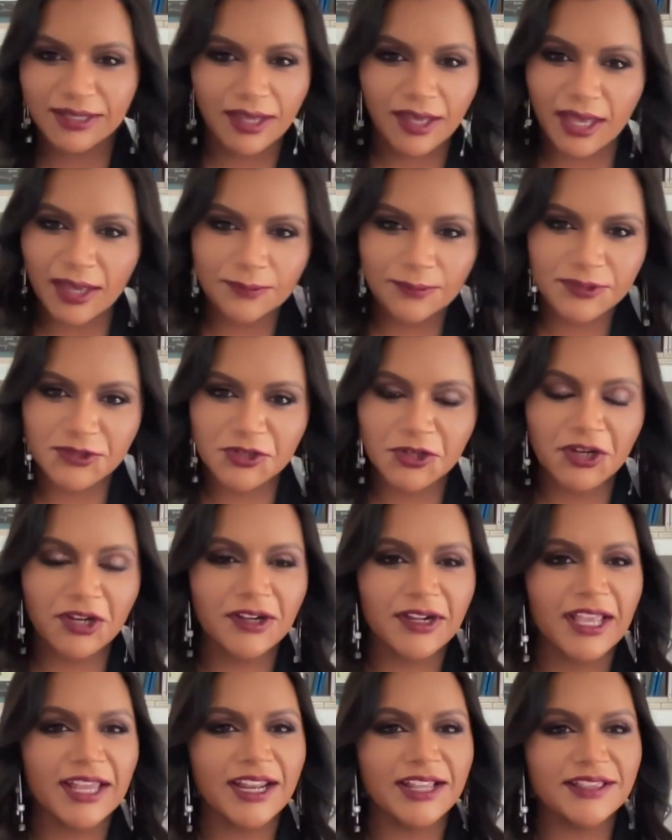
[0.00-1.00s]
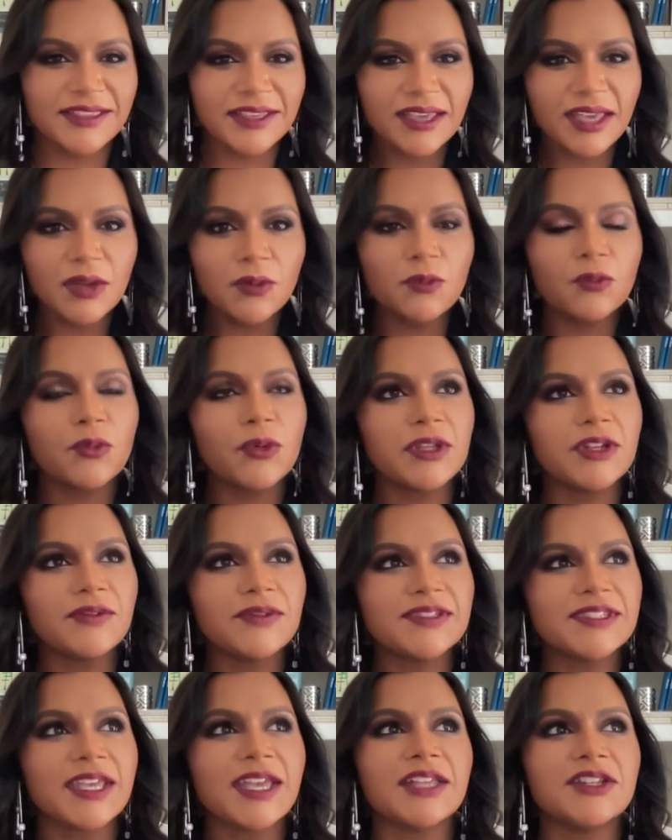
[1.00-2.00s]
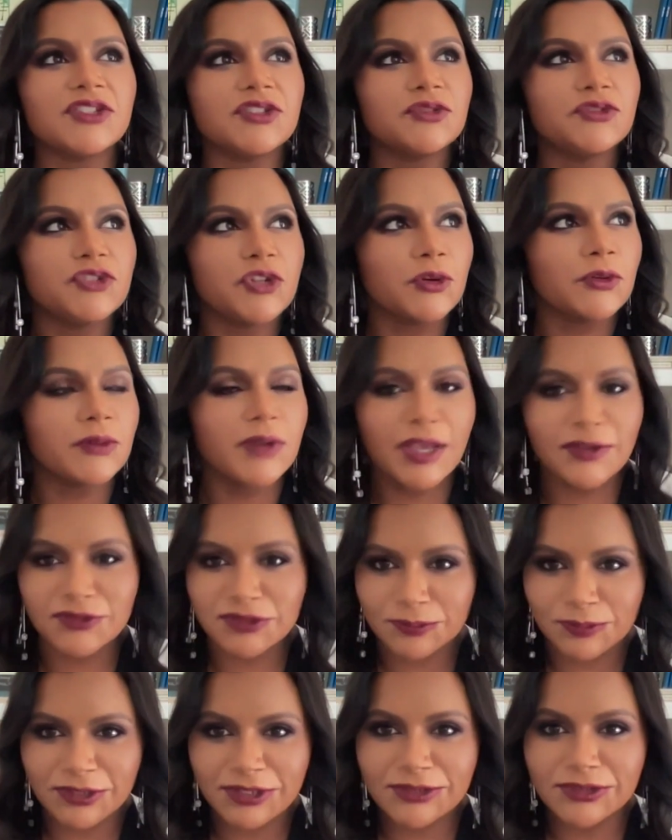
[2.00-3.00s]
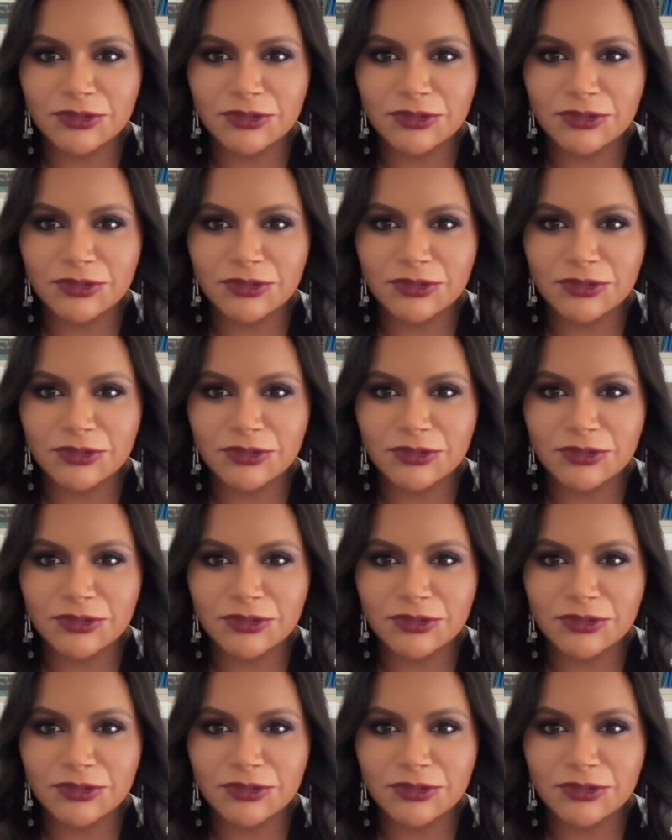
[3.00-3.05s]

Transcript: absurd. And I think I would have said, you don't have to be so